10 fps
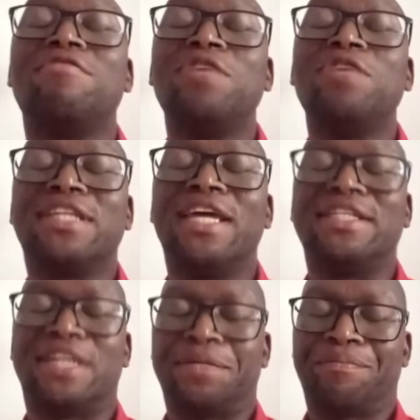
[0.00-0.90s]
indicator,
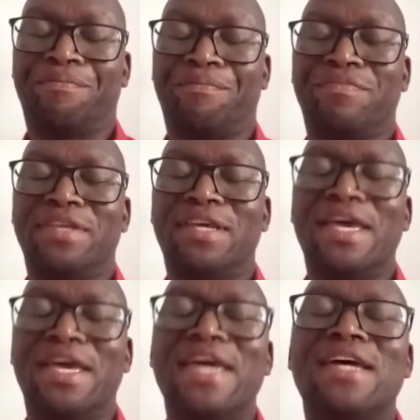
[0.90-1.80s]
hmm.
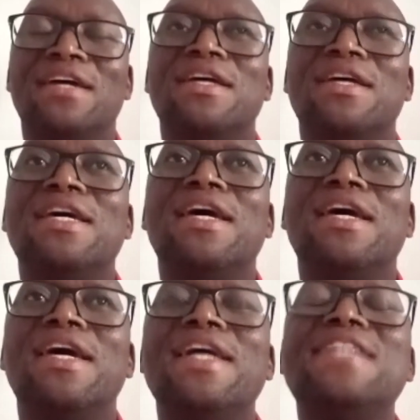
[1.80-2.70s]

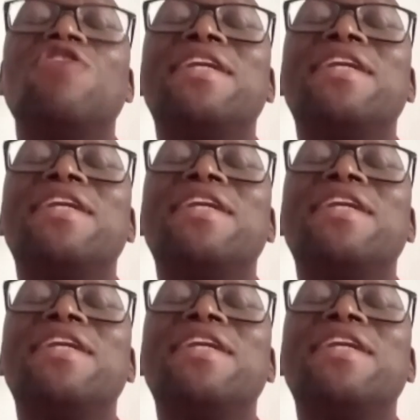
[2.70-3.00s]
it's not a